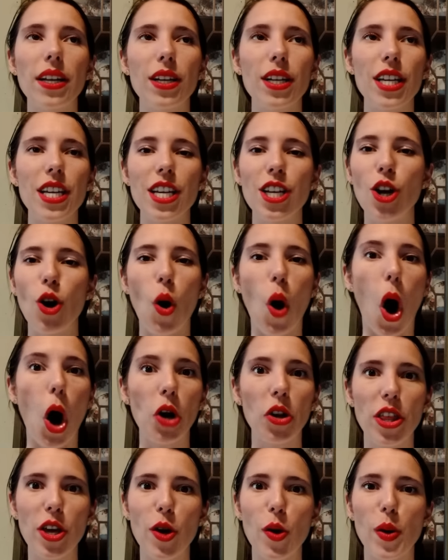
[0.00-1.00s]
you know,
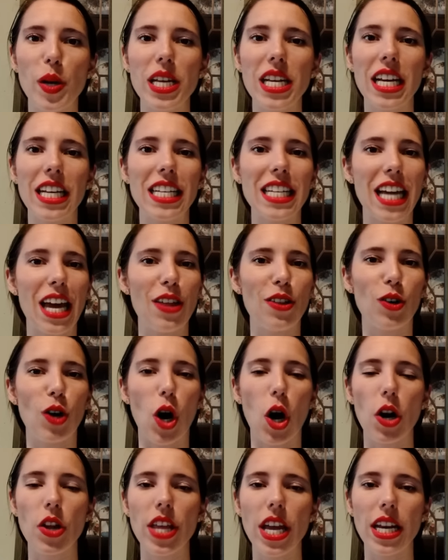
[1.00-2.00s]
are they going to get together?
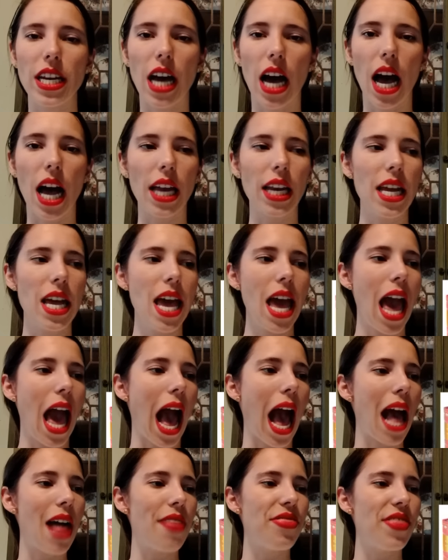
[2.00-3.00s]
Are they not?
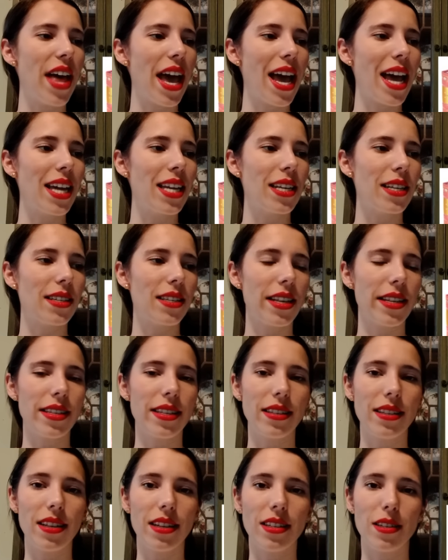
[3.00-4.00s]
And then Sense
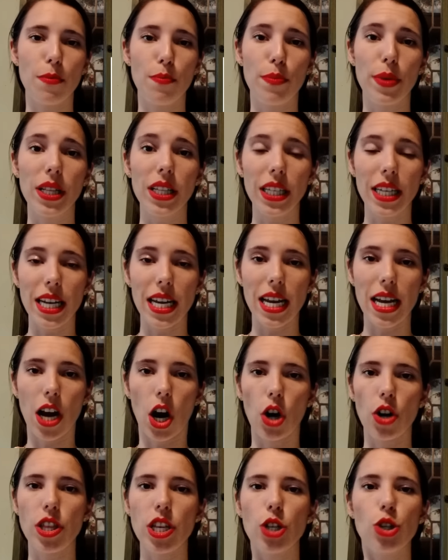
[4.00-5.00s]
and Sensibility
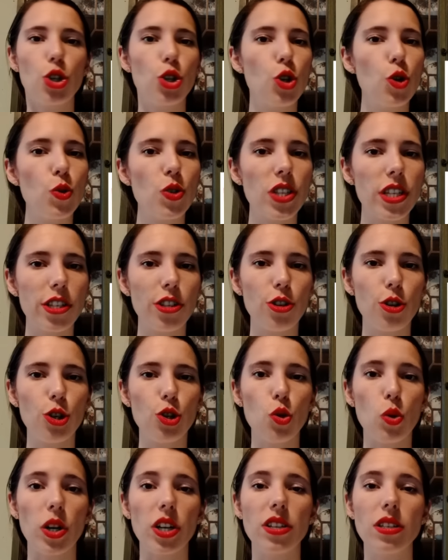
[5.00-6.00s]
are these two
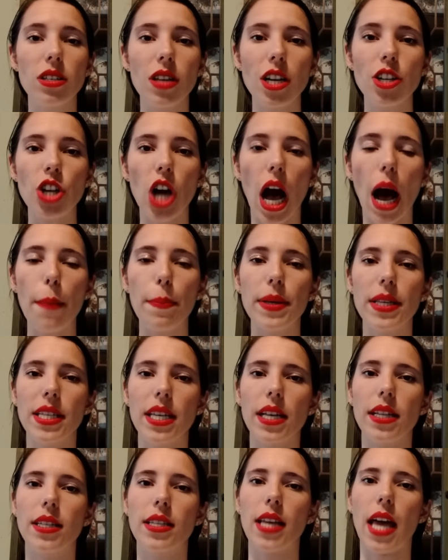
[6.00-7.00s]
sisters who are such
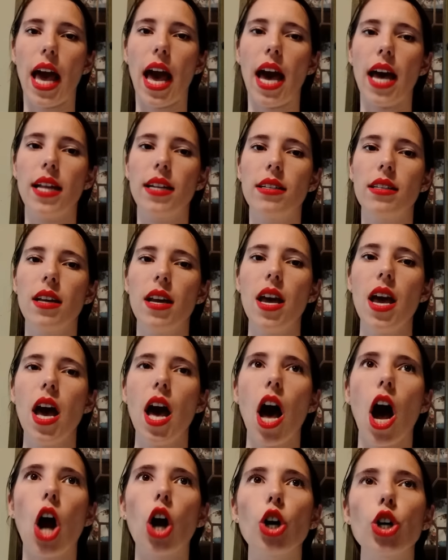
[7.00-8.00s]
opposites and
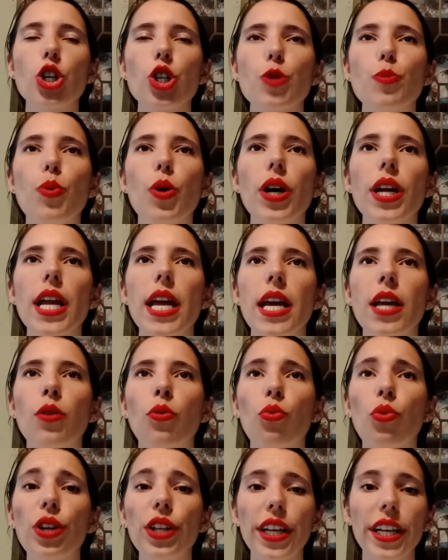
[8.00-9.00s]
are just put in
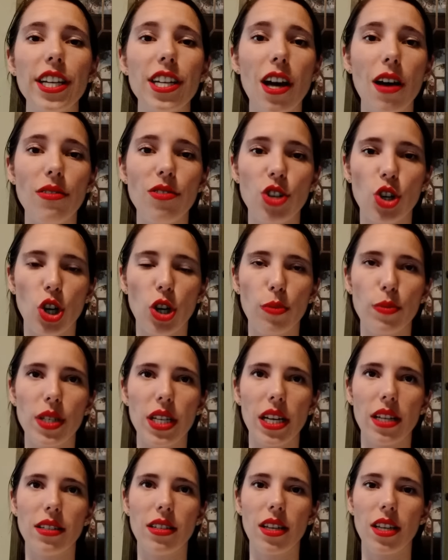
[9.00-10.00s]
really tough
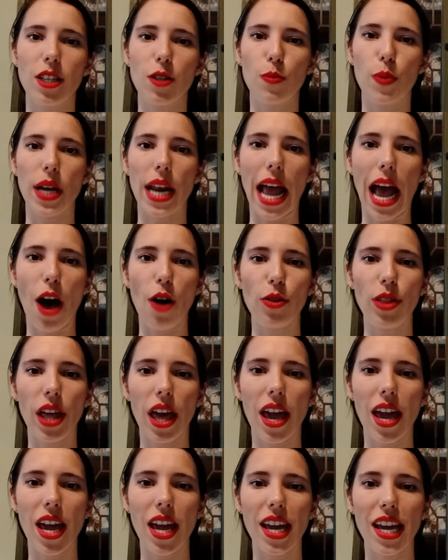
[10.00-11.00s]
circumstances, but how
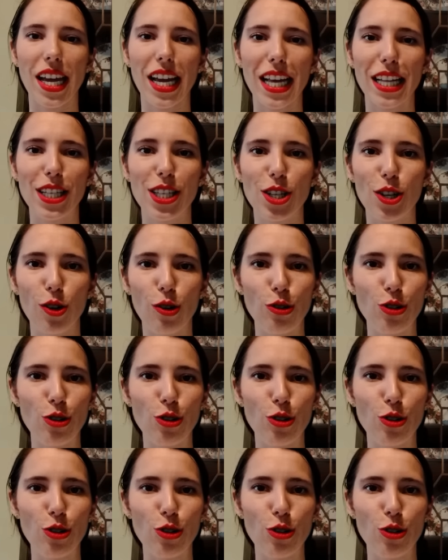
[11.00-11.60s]
they can still